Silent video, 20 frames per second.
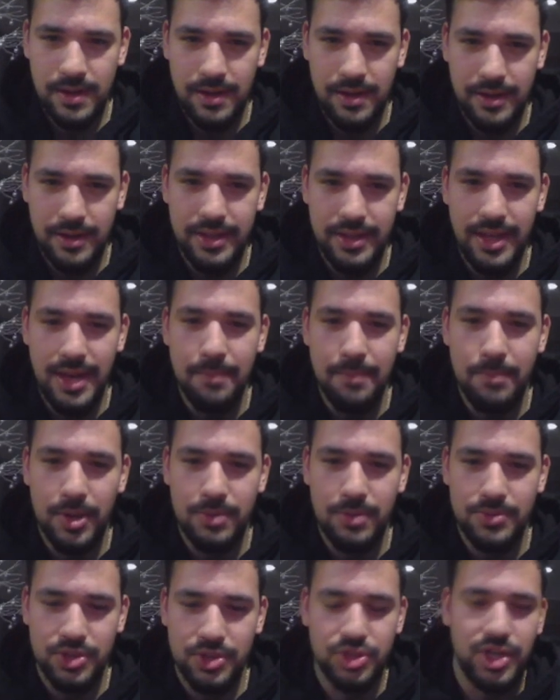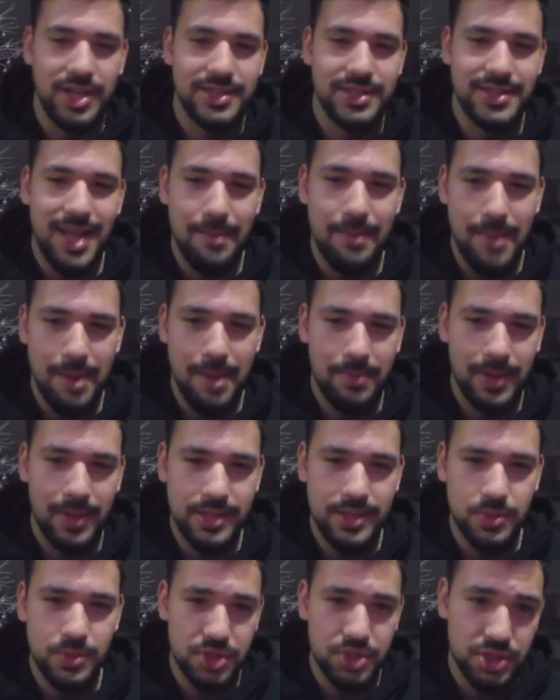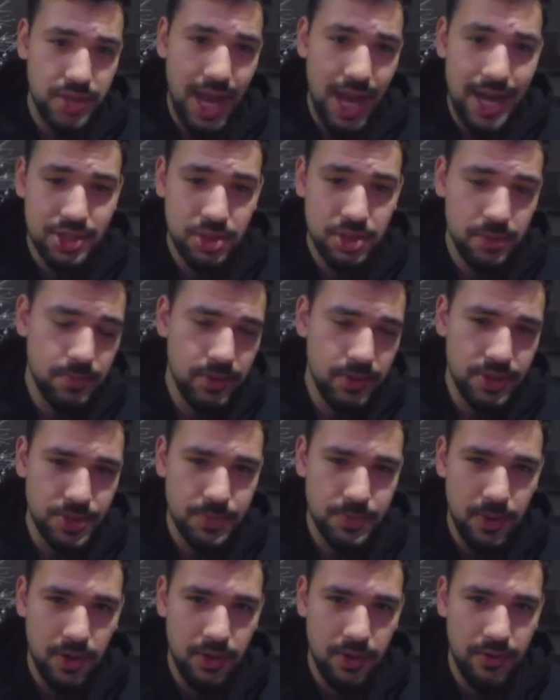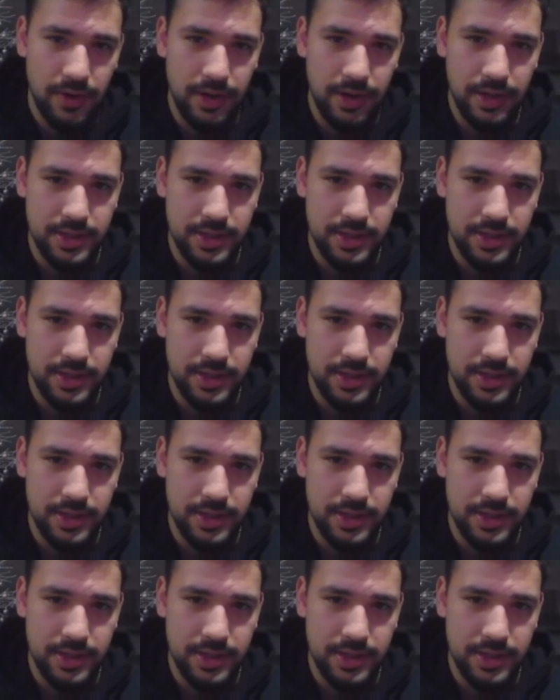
He imperms to try to stop my plays, which is actually pretty smart, right?